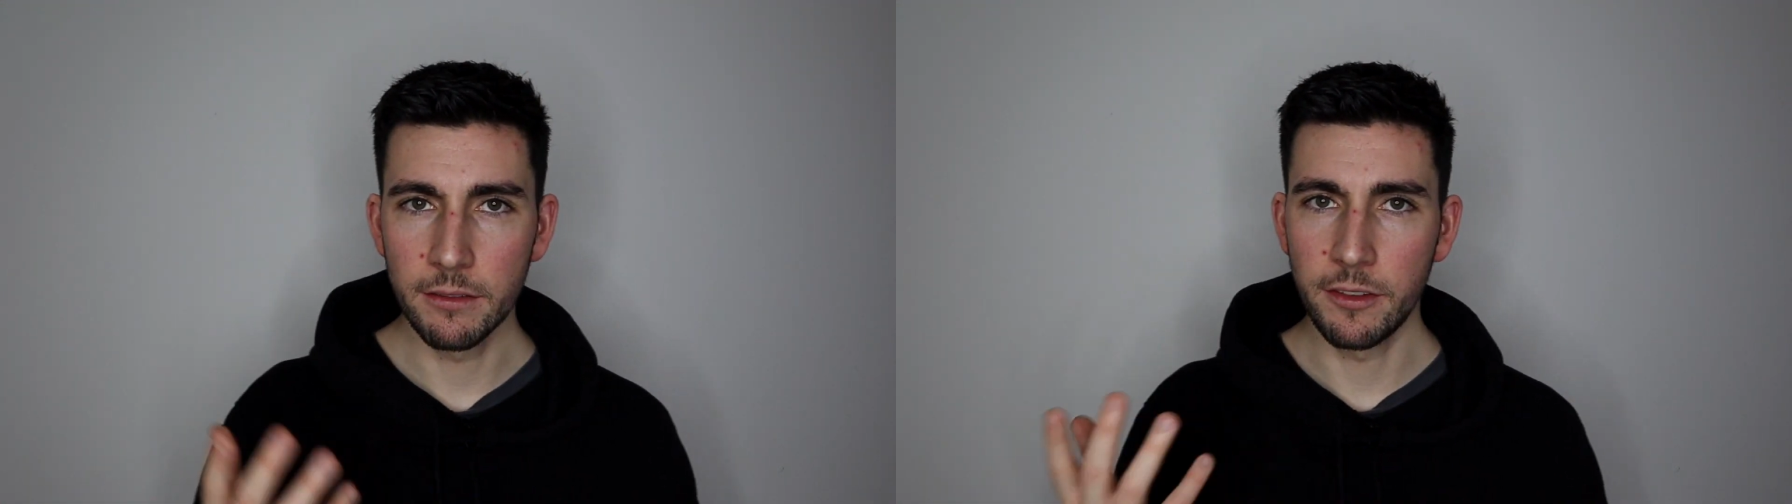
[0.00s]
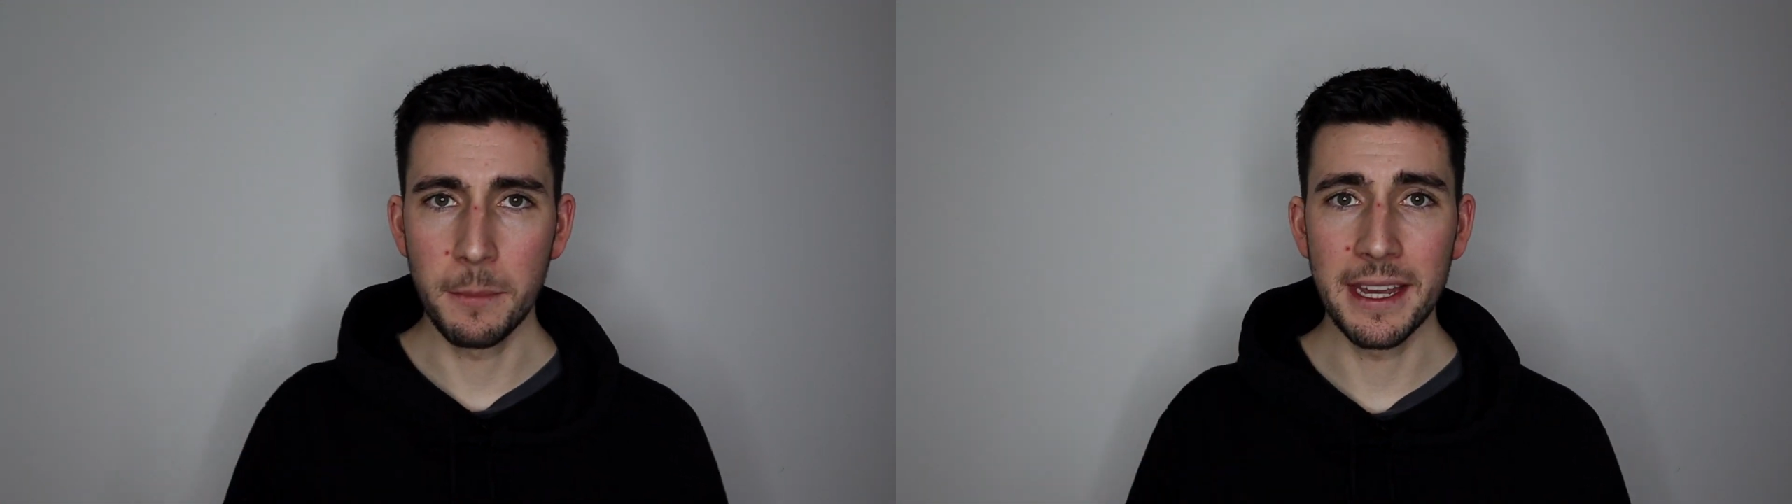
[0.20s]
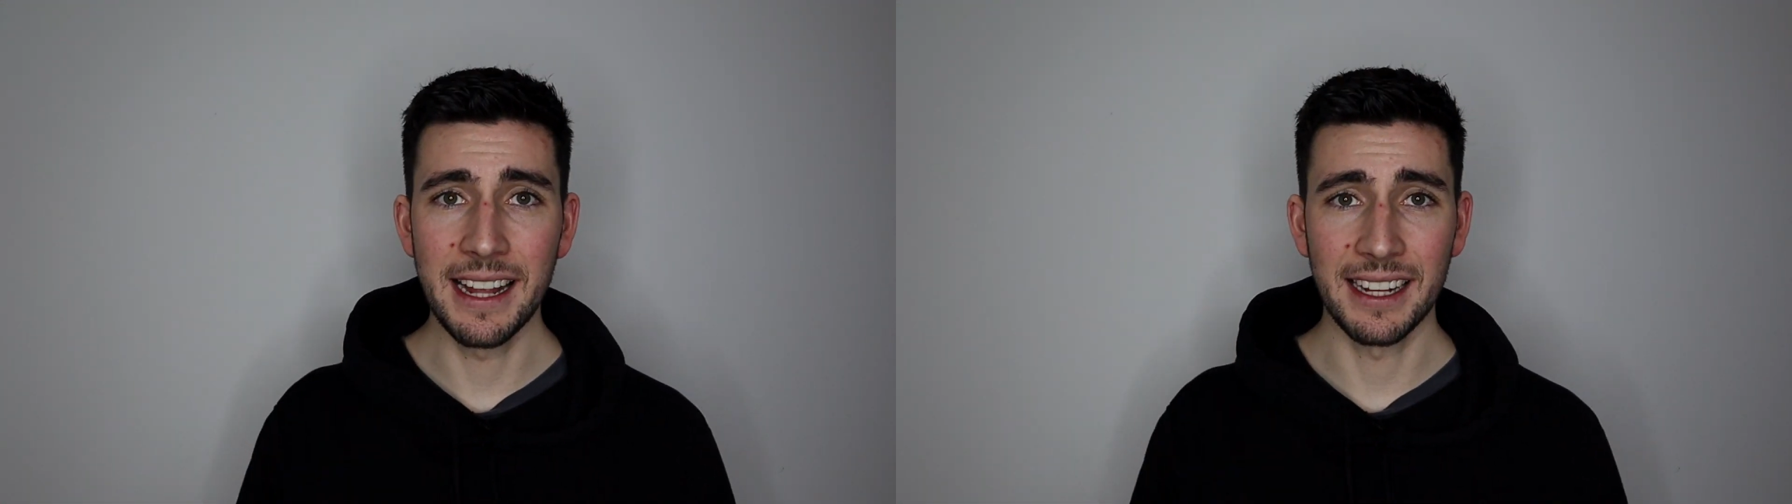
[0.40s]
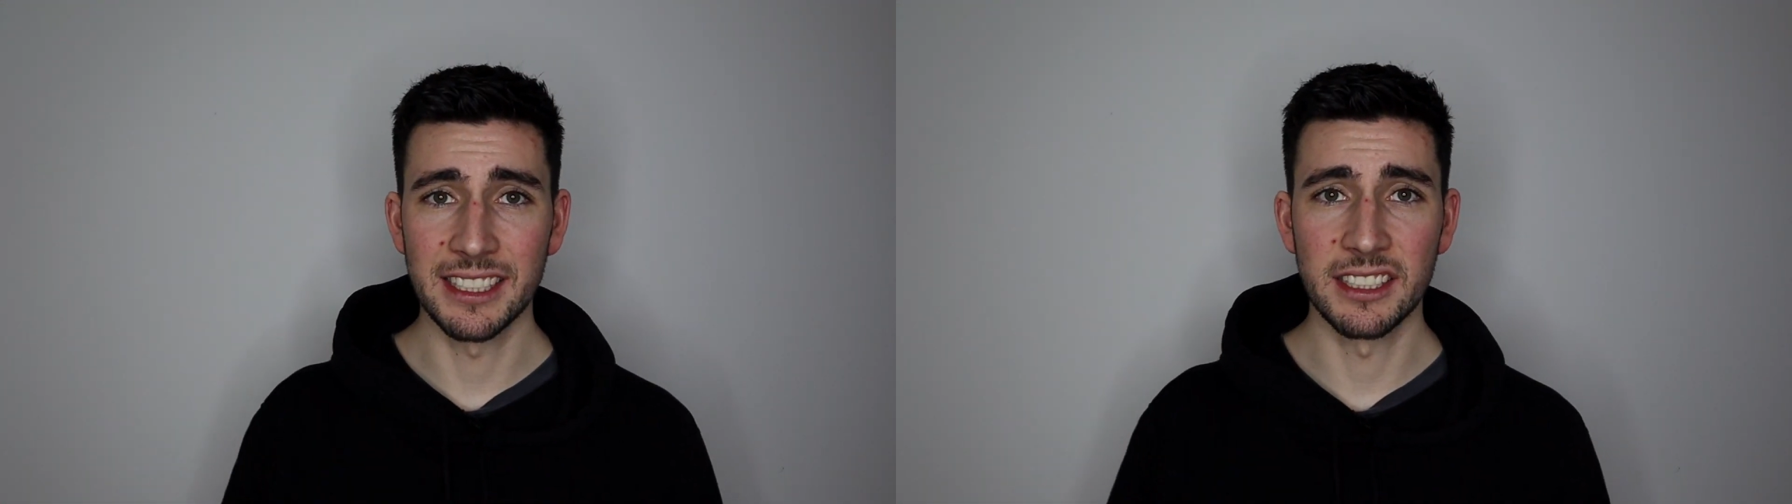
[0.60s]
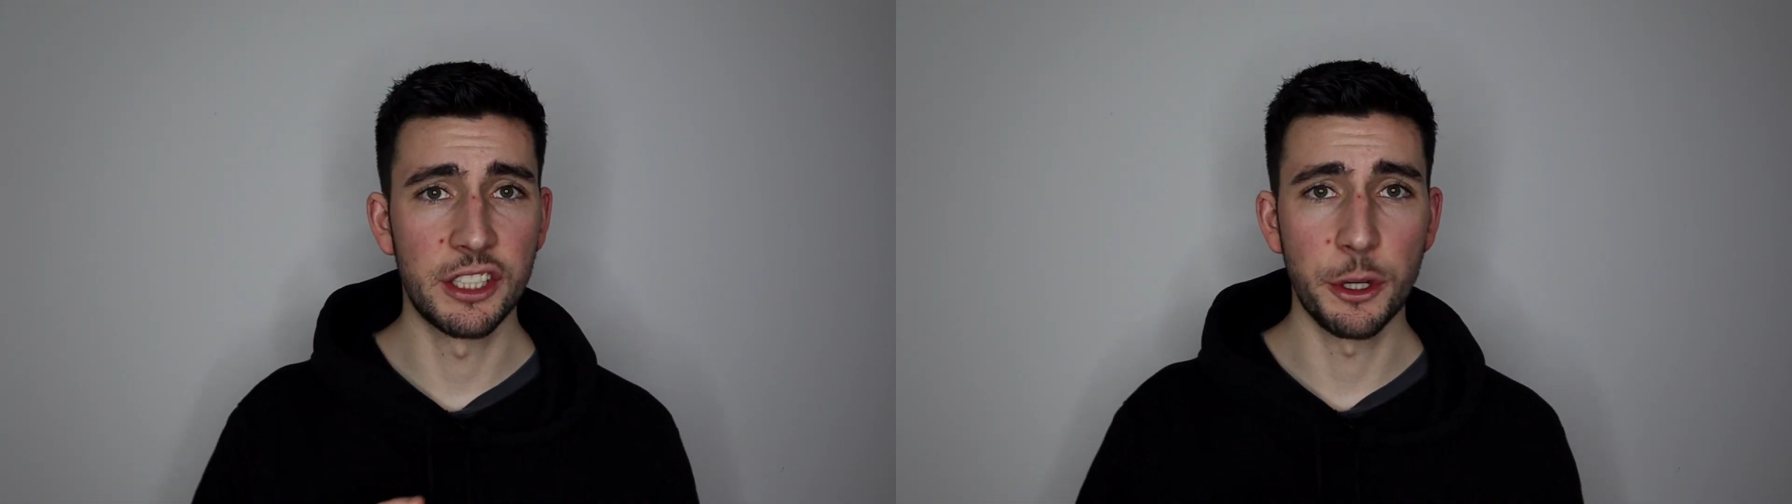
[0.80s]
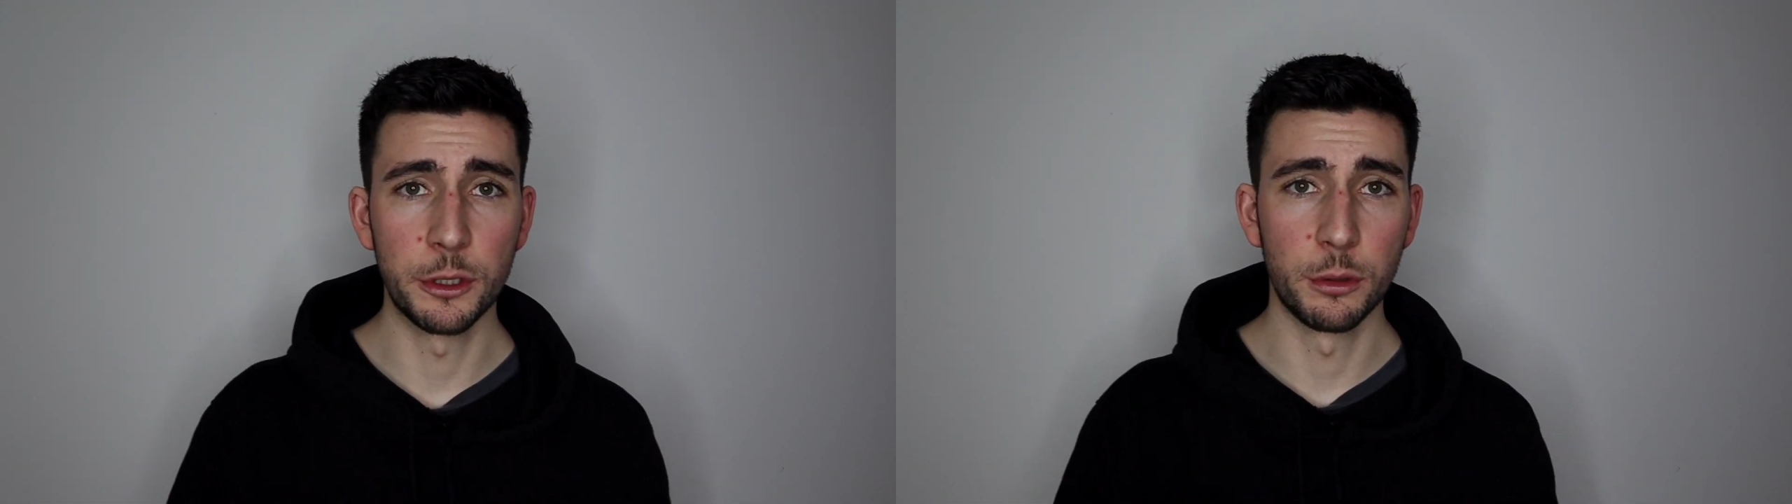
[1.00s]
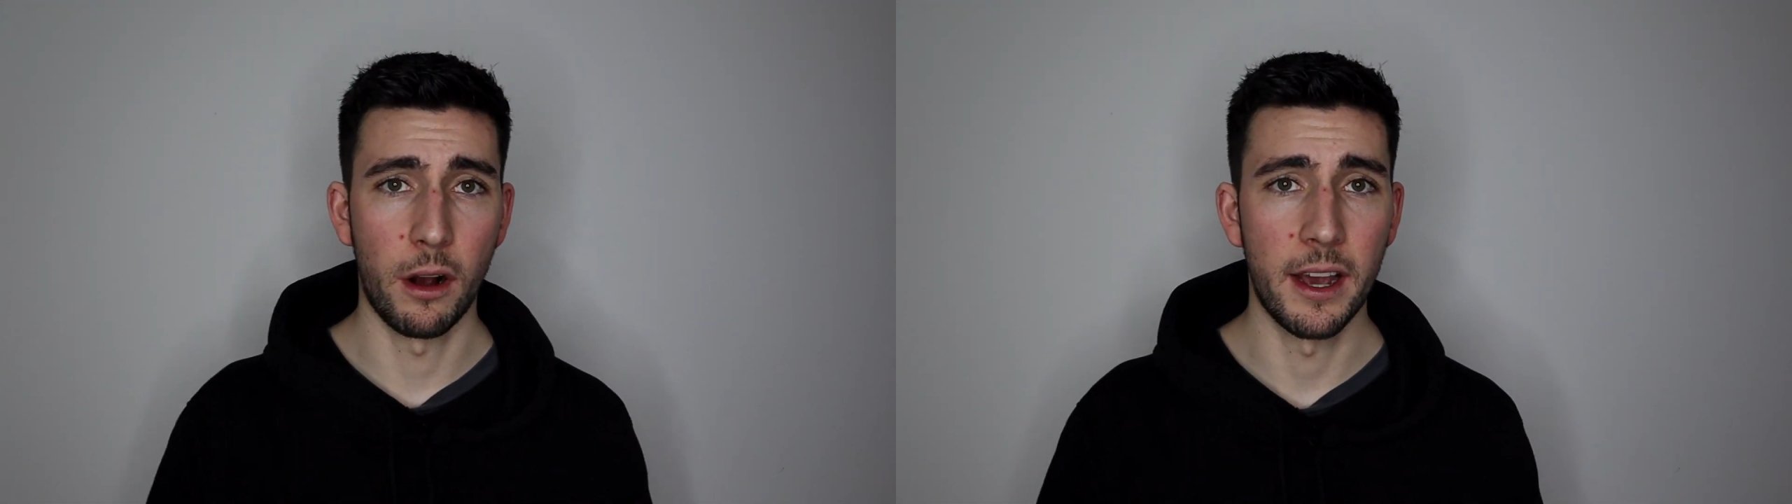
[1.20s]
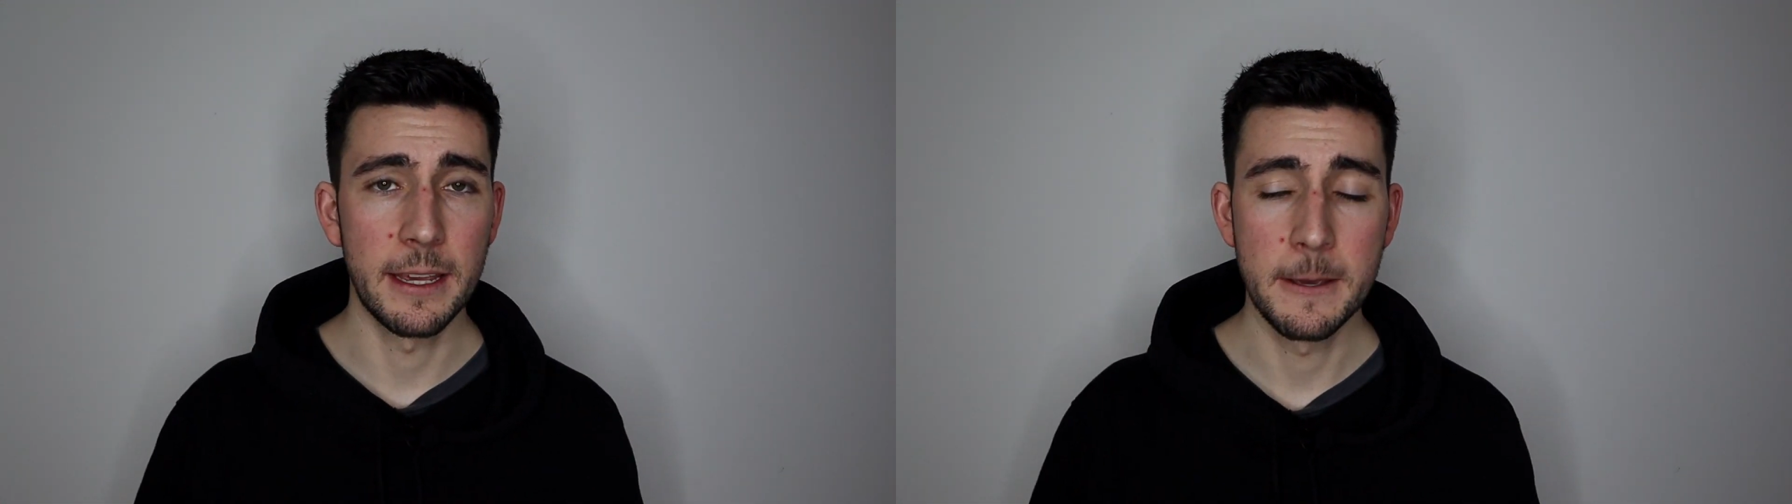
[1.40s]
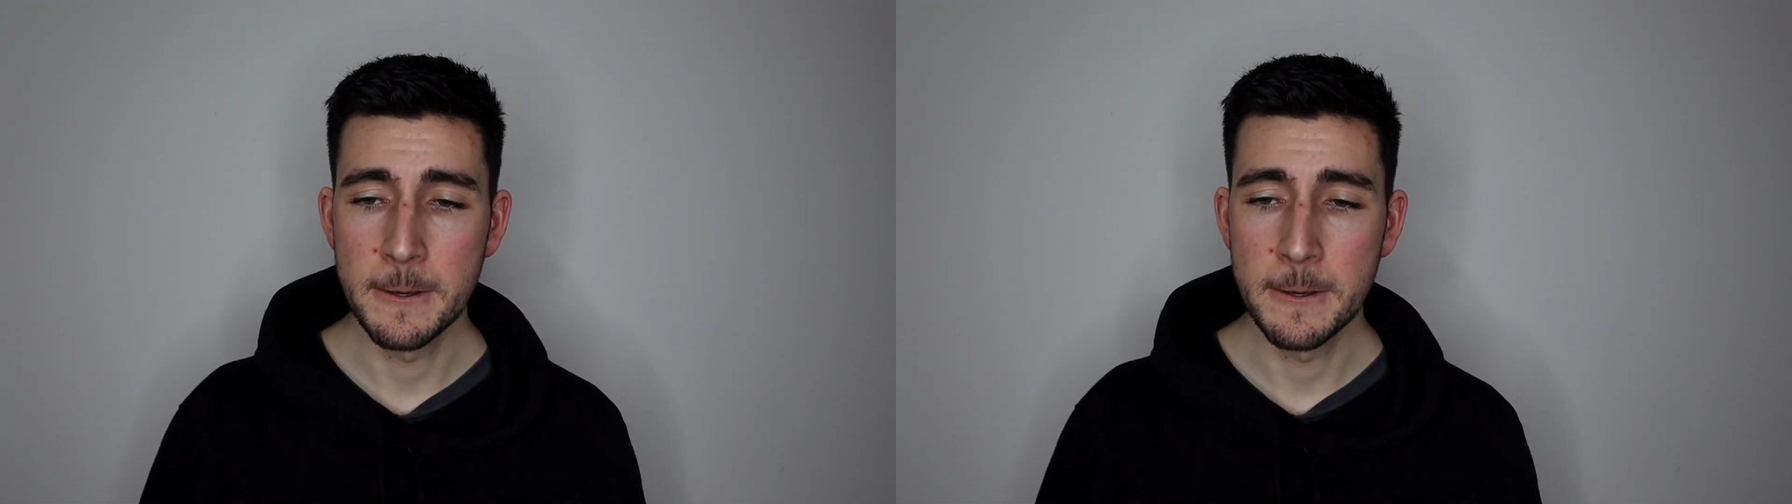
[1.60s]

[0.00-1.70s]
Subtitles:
For me, that's just too dry.